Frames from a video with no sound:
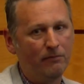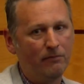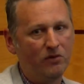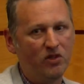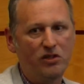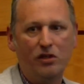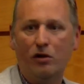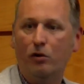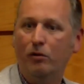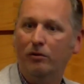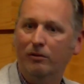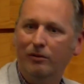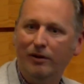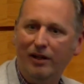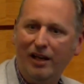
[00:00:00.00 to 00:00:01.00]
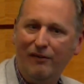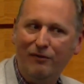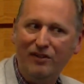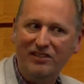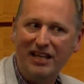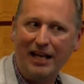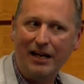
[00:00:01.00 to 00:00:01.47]
So if it's
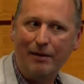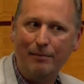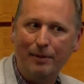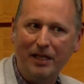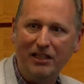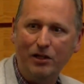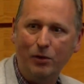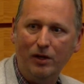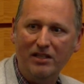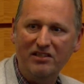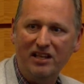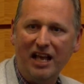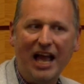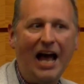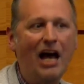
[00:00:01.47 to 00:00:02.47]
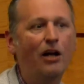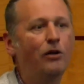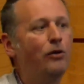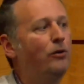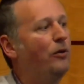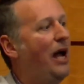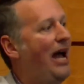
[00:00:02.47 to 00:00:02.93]
that ambiguous, how
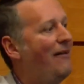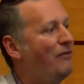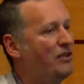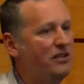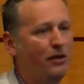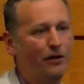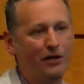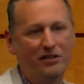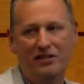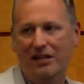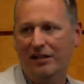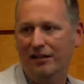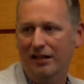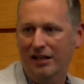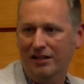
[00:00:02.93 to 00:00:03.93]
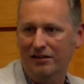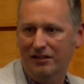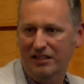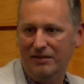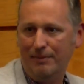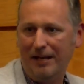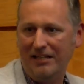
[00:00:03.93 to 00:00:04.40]
do adversaries in the
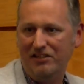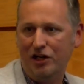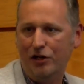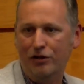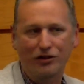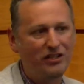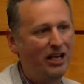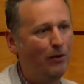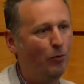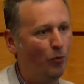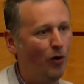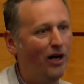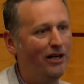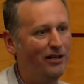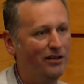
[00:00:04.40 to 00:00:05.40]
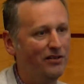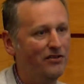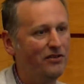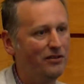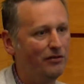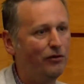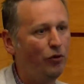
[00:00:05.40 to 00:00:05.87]
space understand what is
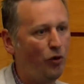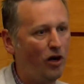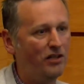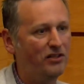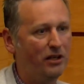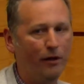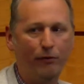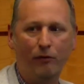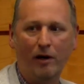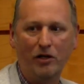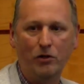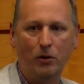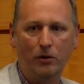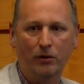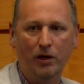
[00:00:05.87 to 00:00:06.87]
crossing a threshold?